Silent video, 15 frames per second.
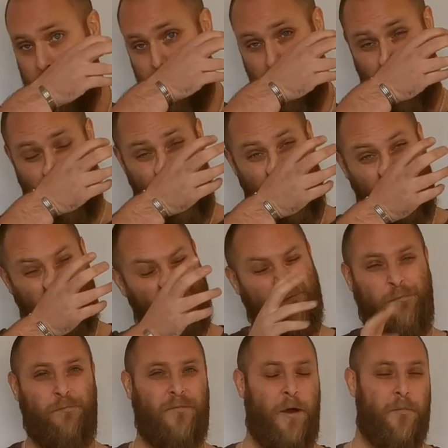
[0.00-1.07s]
not quite
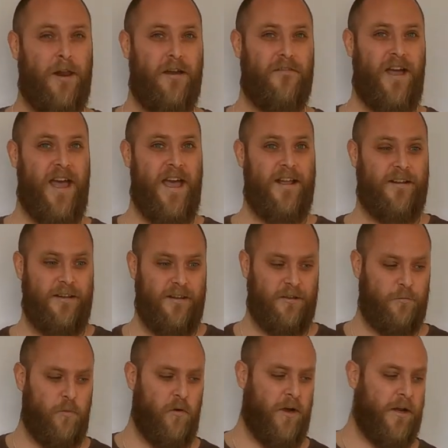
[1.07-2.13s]
double overhead at this
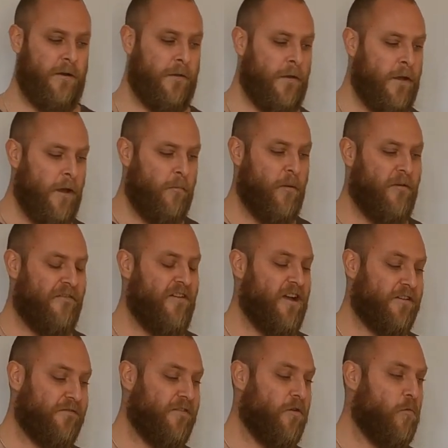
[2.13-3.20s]
point, but my
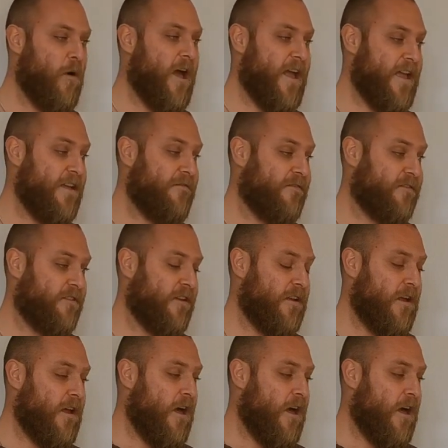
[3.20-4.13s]
first few waves,